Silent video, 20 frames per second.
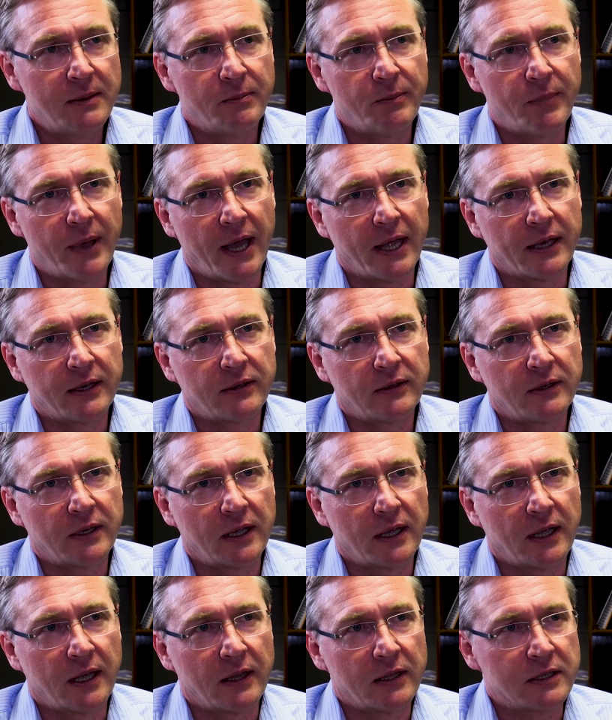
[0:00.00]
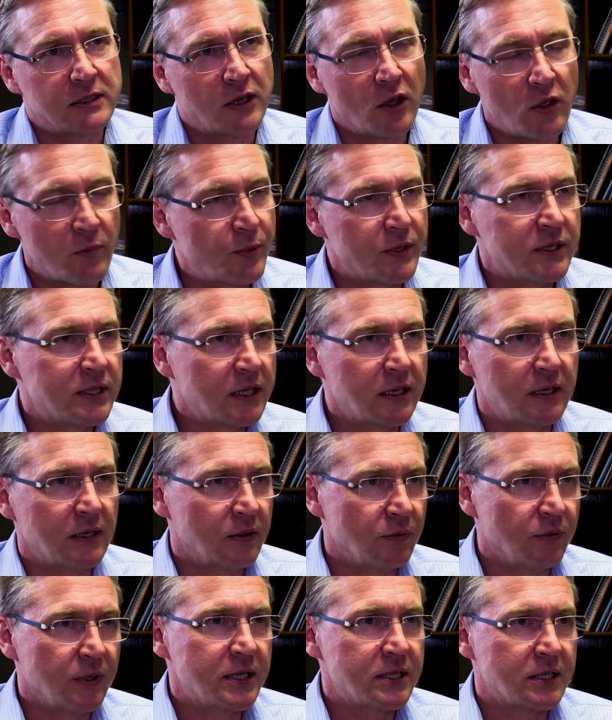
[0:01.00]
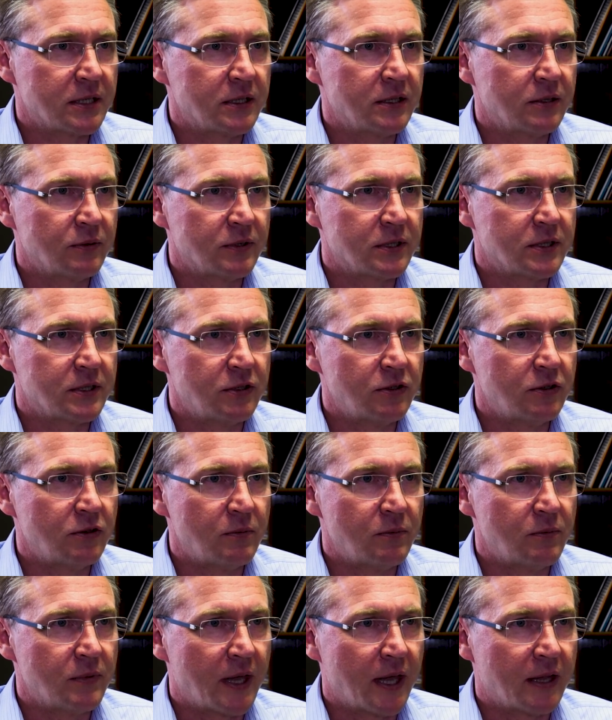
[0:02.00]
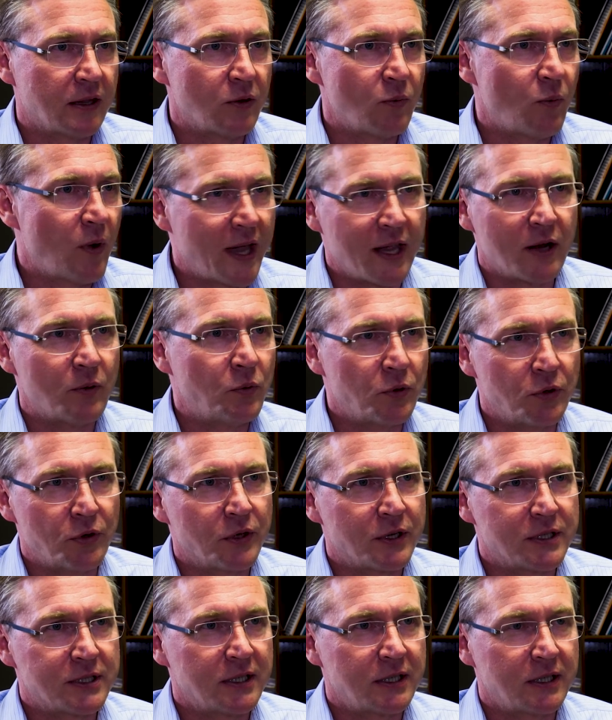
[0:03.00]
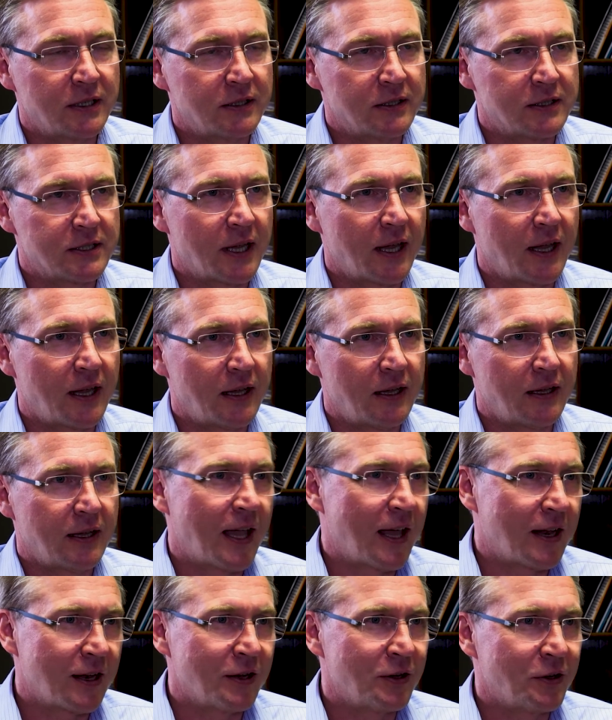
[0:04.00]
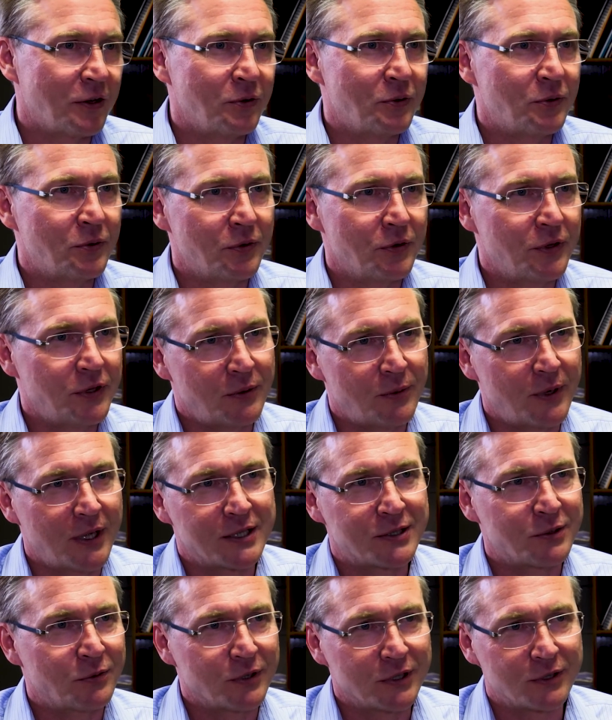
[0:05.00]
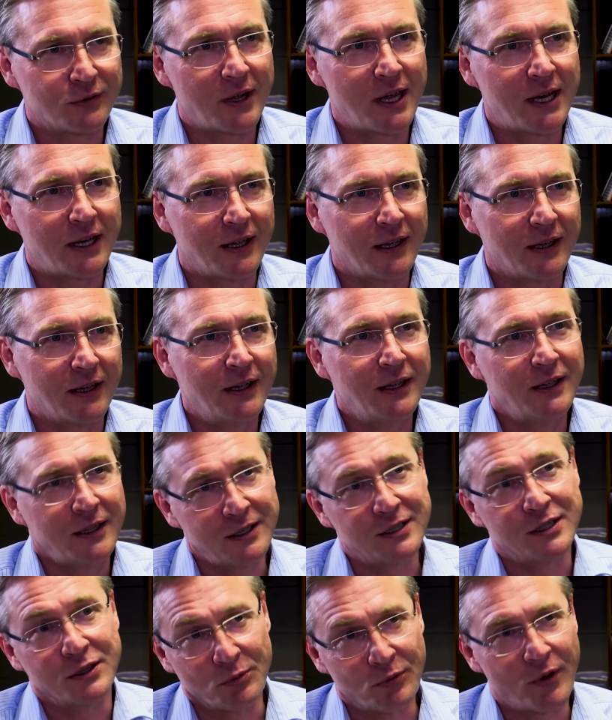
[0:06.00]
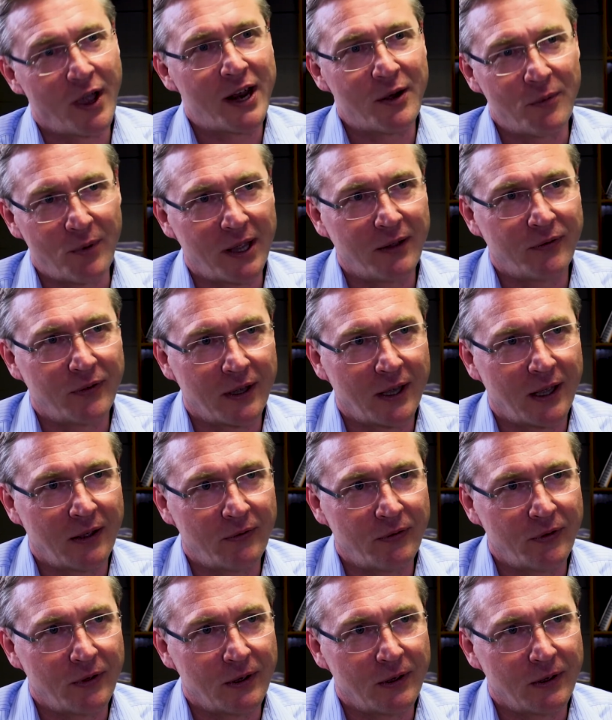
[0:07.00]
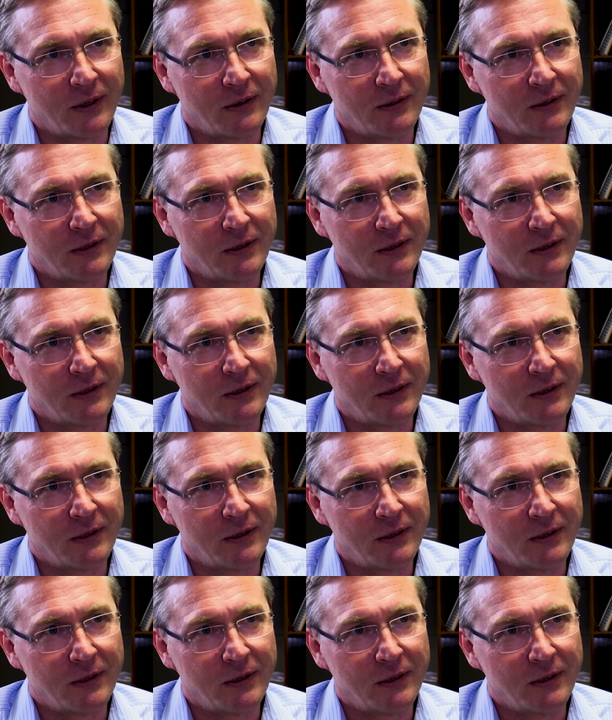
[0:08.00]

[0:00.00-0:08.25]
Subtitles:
but there's no particular reason to assume that the way it works in, say, Canada or the US or Australia is the right way for